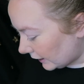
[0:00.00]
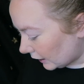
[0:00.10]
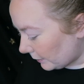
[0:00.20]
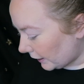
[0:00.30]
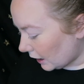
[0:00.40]
I'm
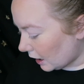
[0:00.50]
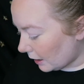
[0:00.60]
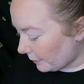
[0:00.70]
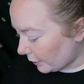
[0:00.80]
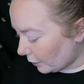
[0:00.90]
going to pick it
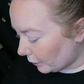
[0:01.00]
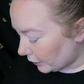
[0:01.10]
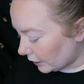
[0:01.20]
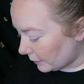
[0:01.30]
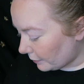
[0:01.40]
up
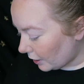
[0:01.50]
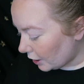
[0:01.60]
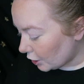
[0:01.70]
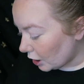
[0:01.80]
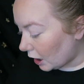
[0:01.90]
on the brush.